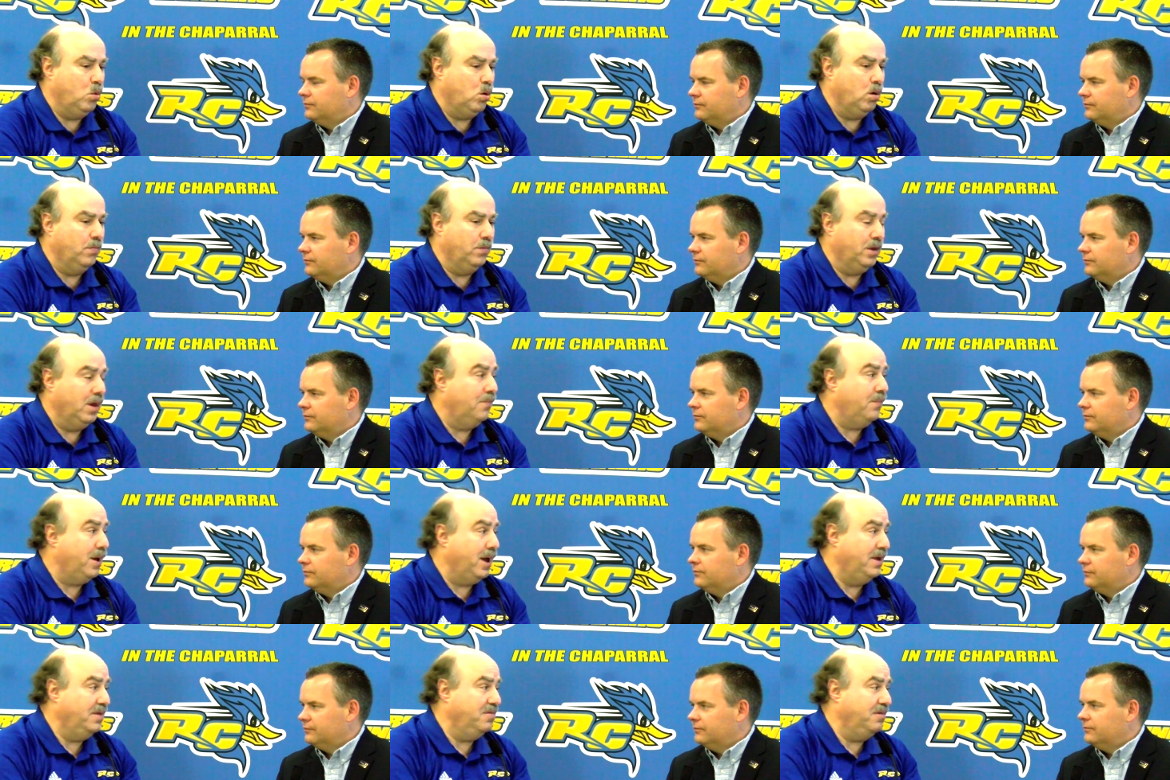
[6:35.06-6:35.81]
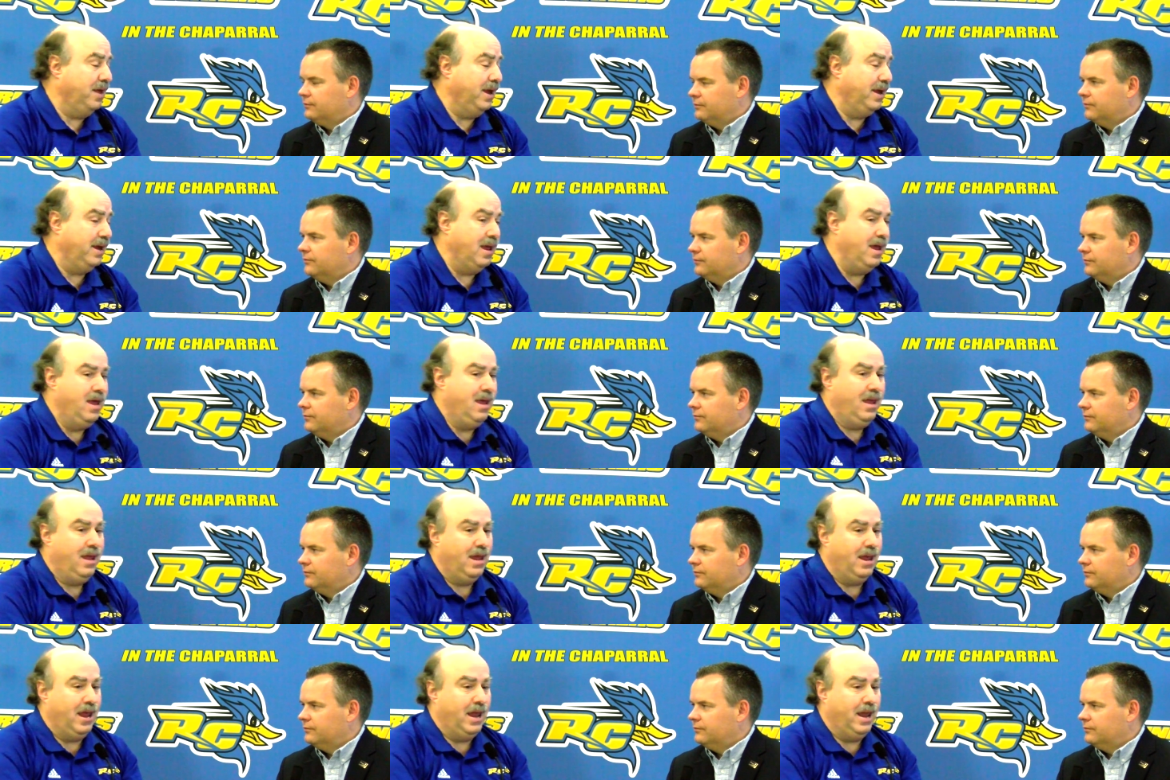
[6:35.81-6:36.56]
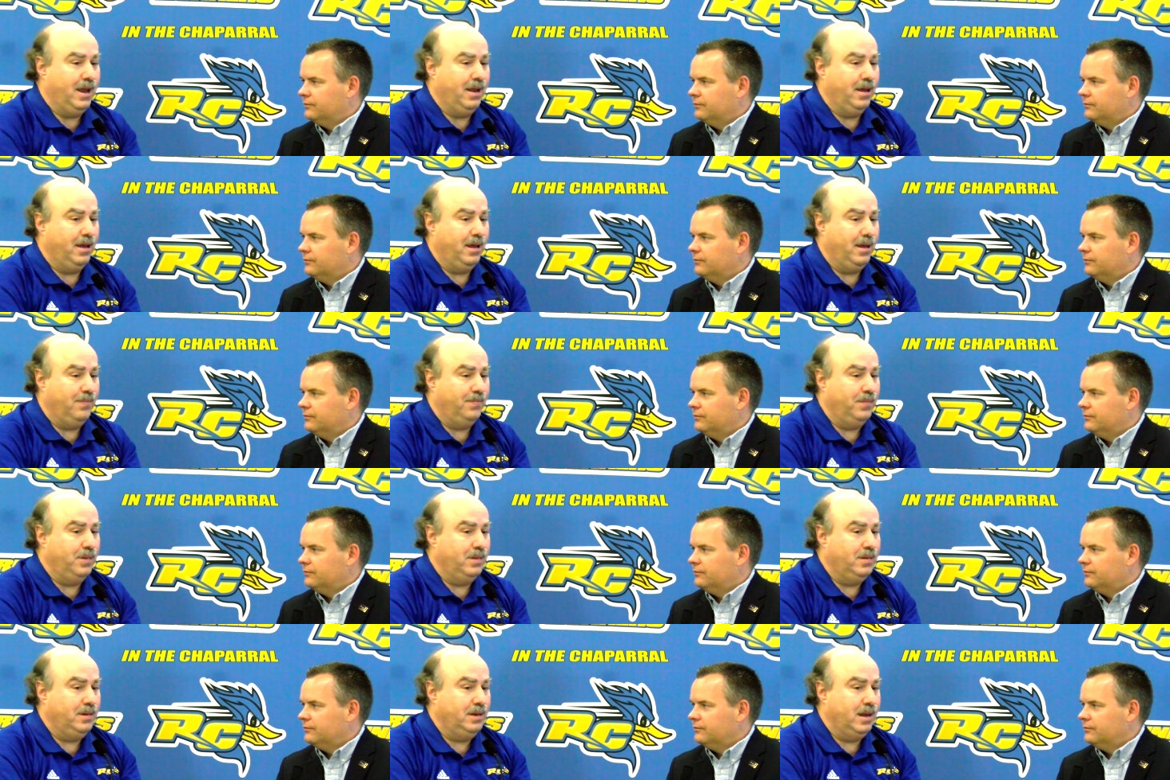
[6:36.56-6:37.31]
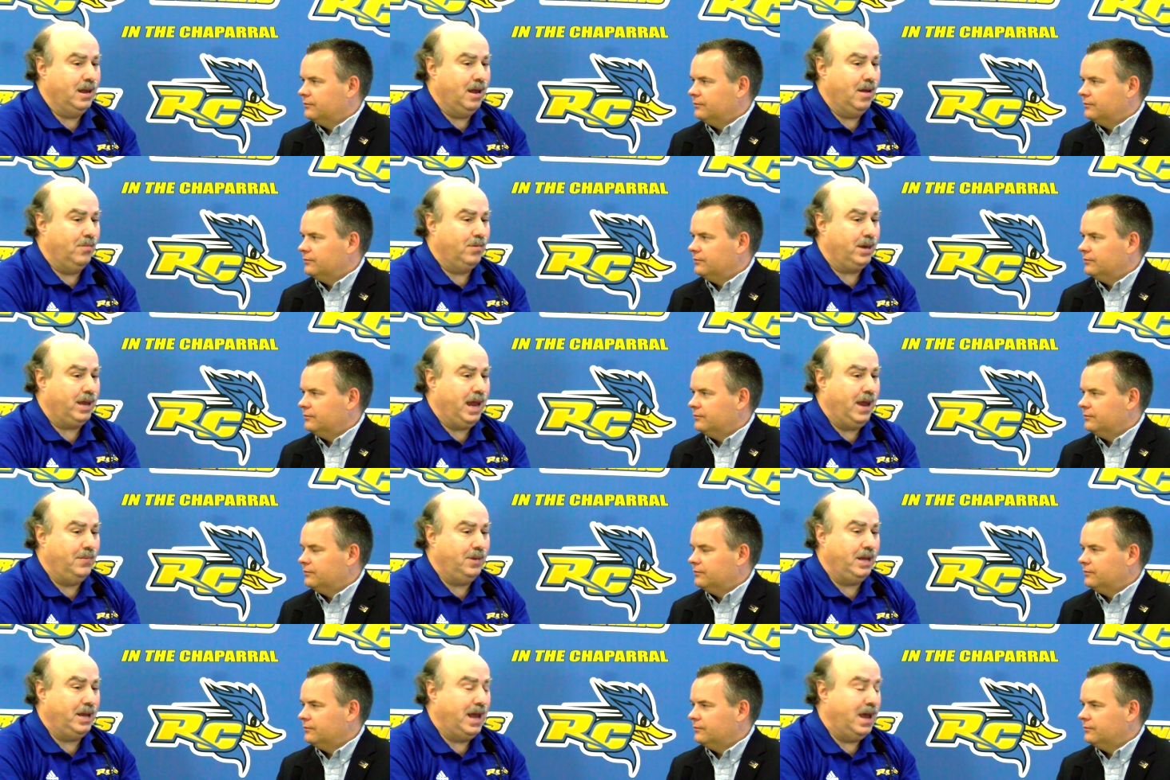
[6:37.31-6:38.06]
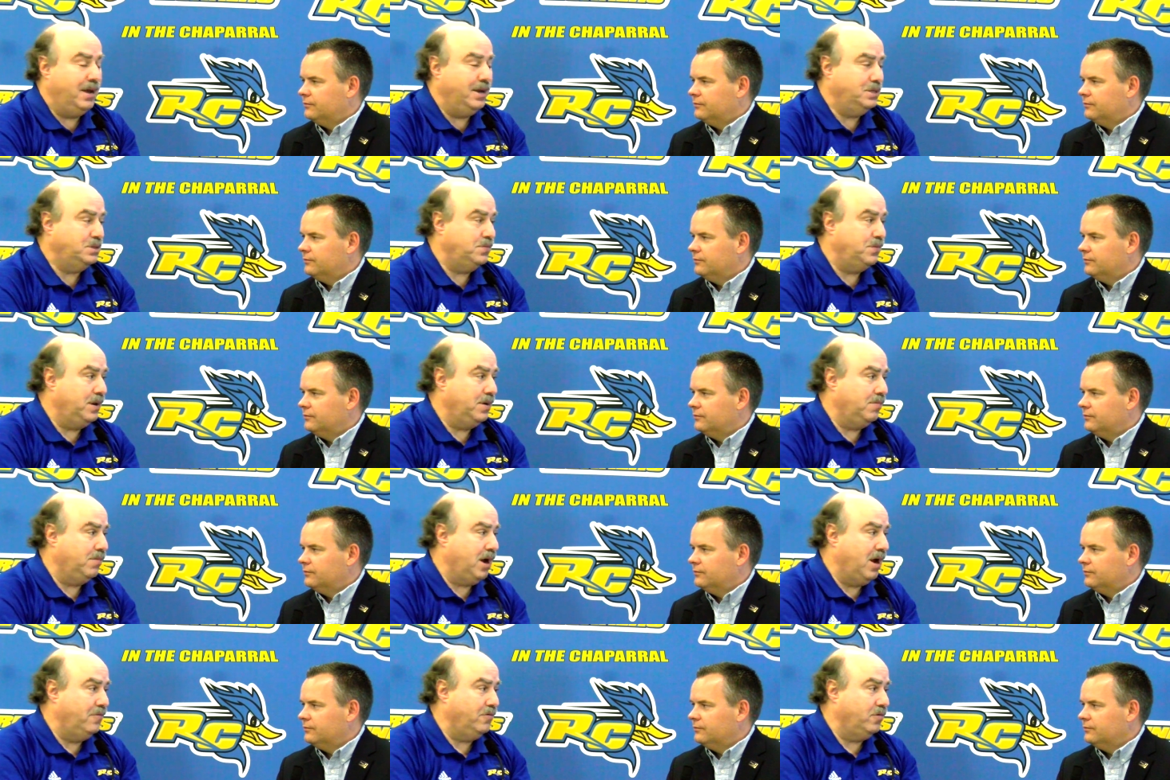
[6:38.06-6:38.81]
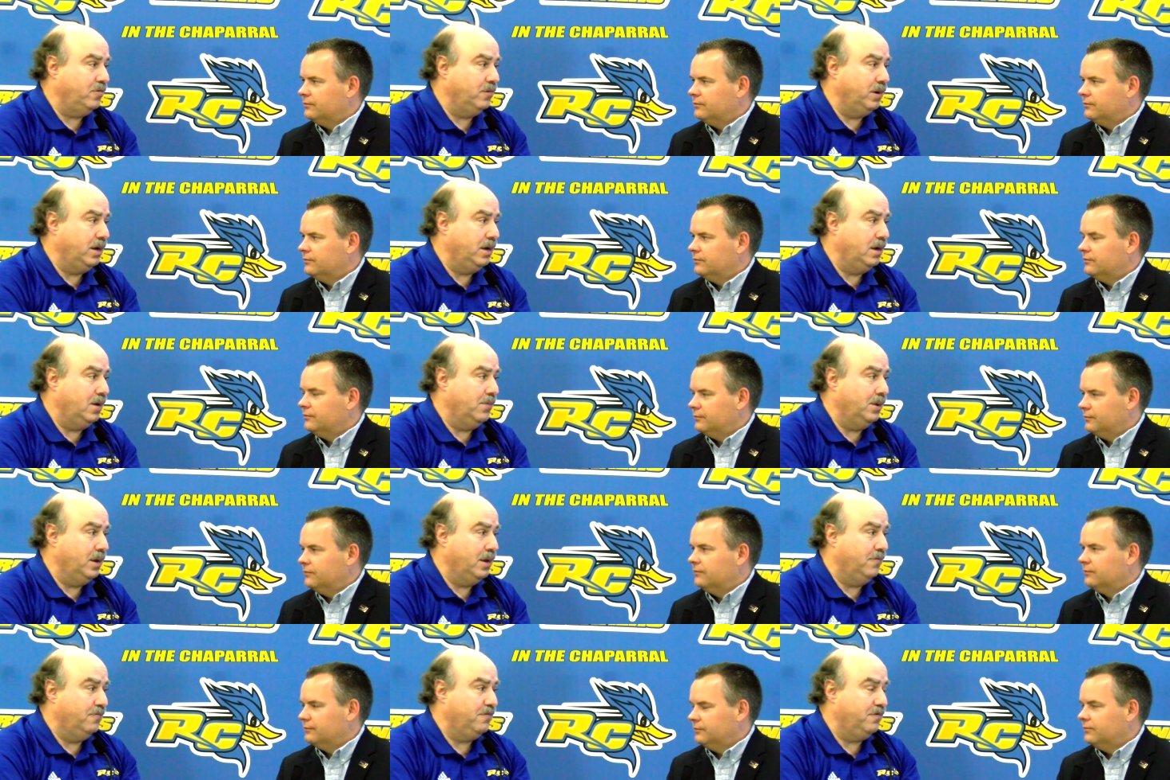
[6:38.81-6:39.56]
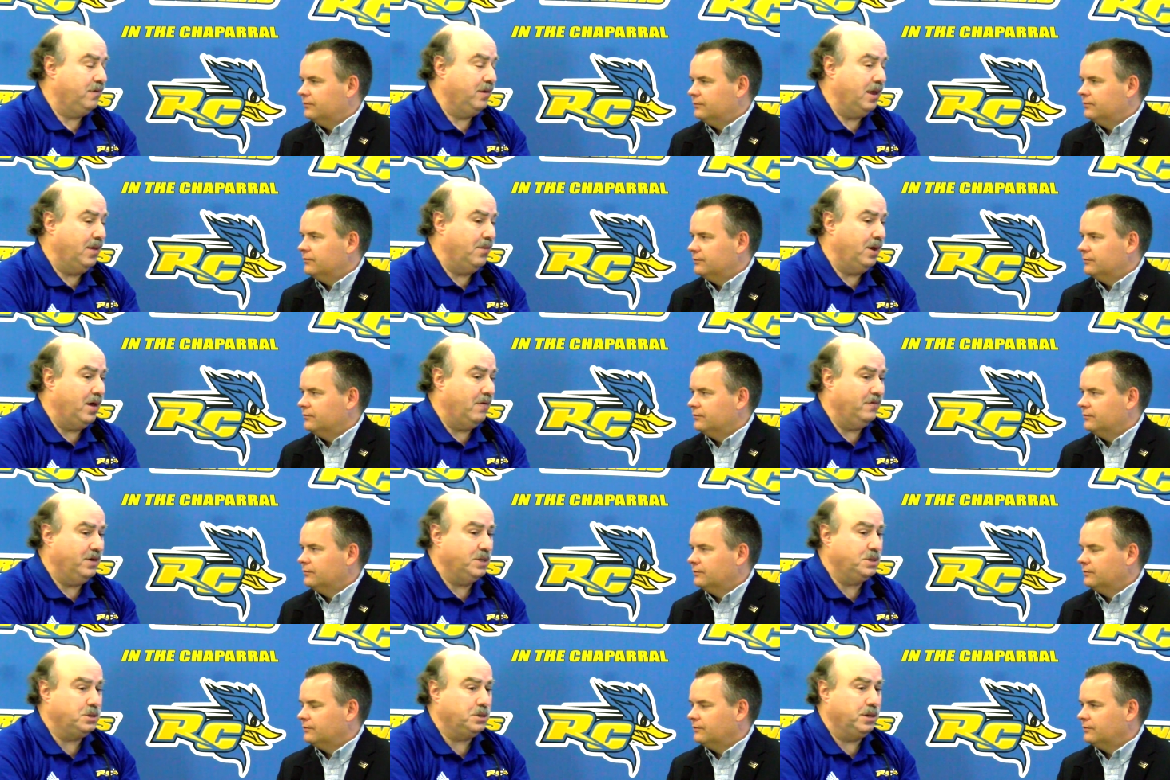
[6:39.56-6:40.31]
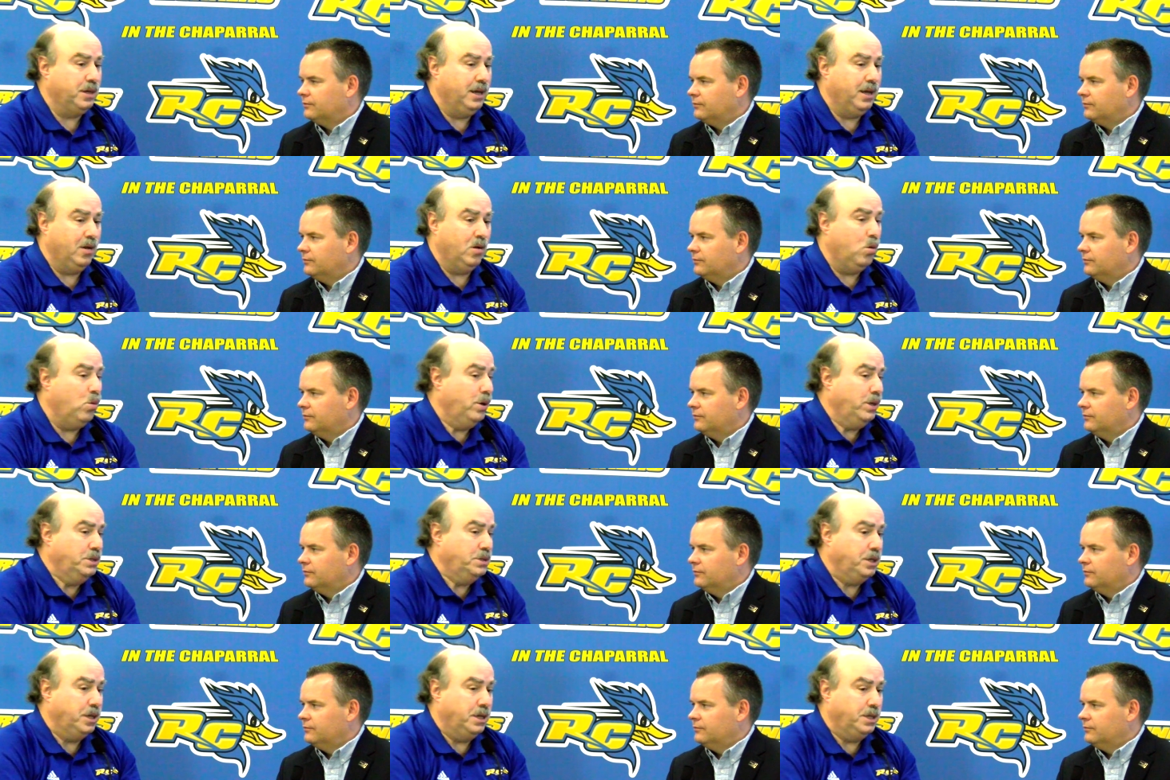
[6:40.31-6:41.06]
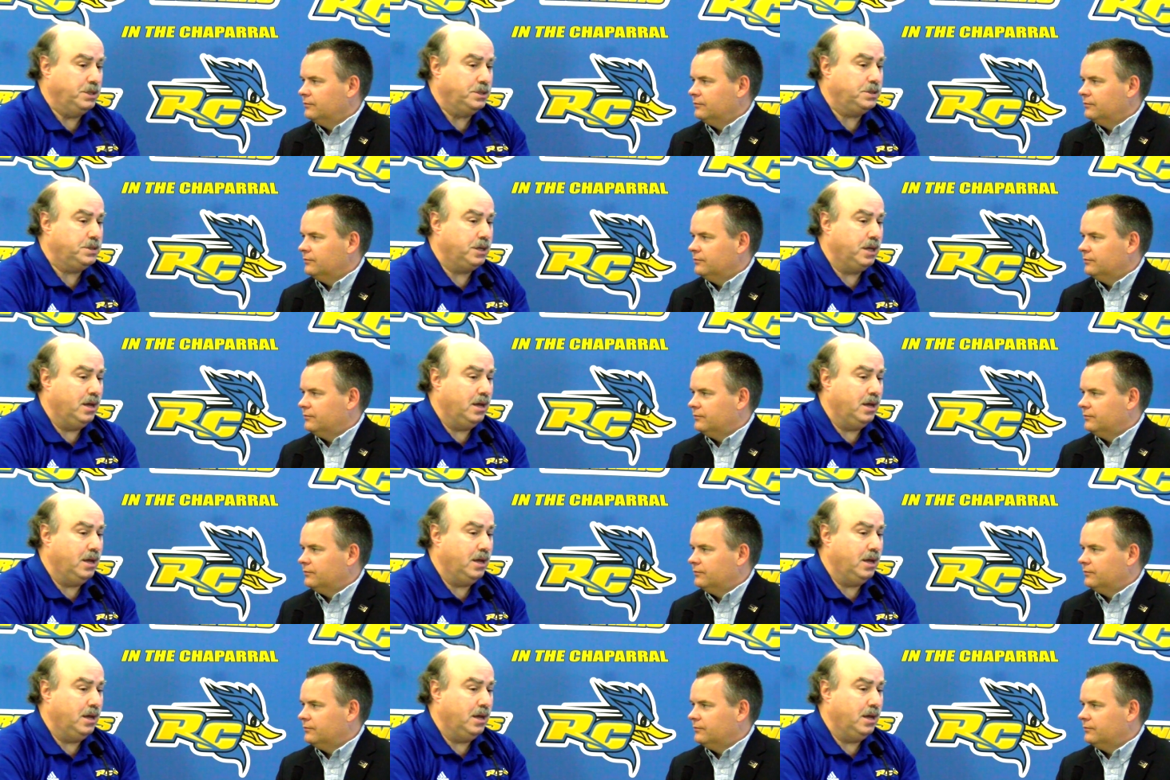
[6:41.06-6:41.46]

Speaker 1: warmed up, I think. And you know, Camden County's a big rivalry coming up for them. Obviously, it always is.